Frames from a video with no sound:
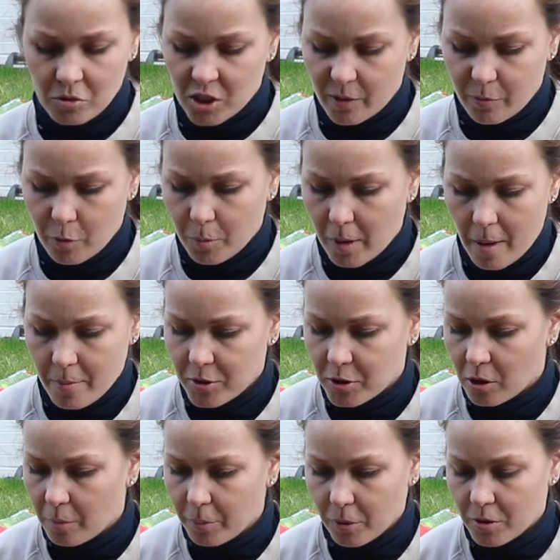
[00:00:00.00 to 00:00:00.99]
general purpose
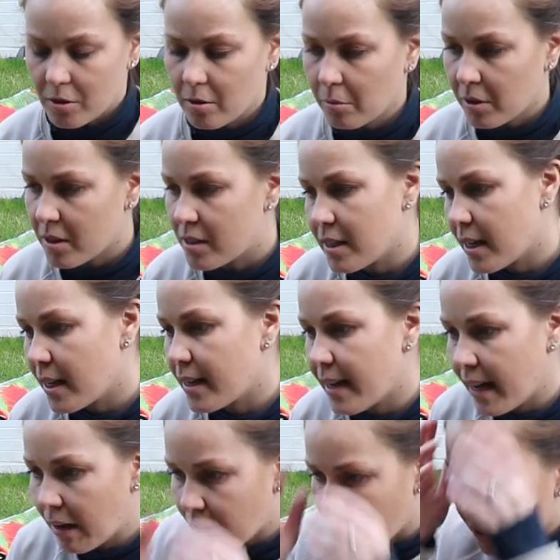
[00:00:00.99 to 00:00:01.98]
compost. So I'm gonna sit here
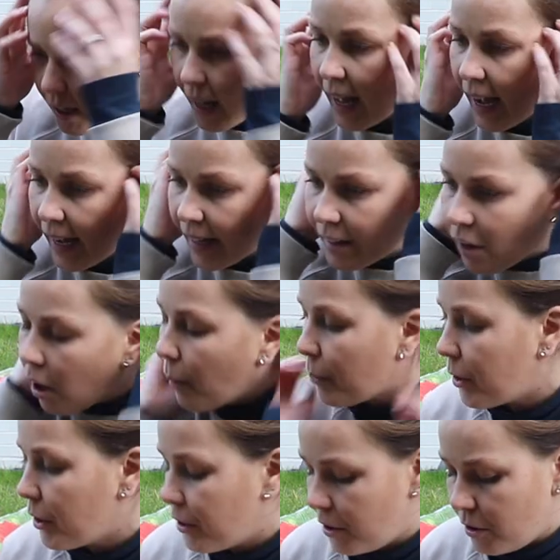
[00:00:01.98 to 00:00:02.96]
now and I'm
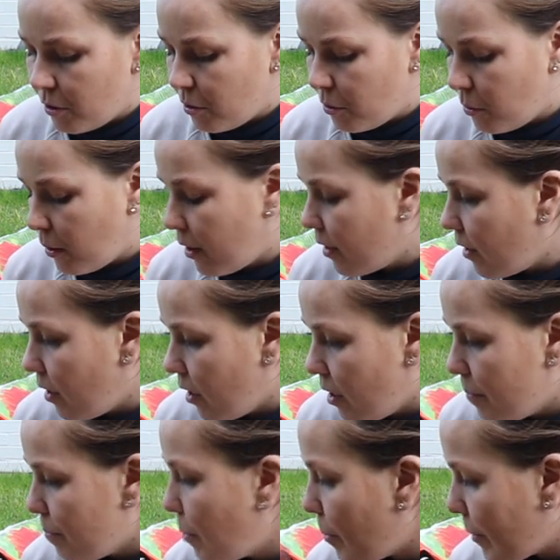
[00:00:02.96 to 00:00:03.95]
gonna
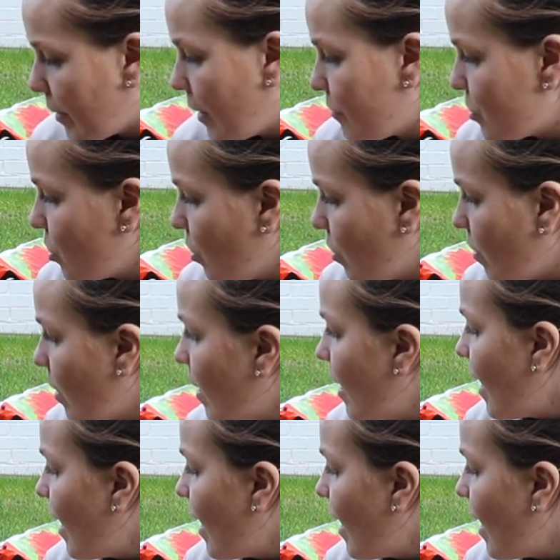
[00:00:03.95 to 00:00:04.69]
um, put my gloves on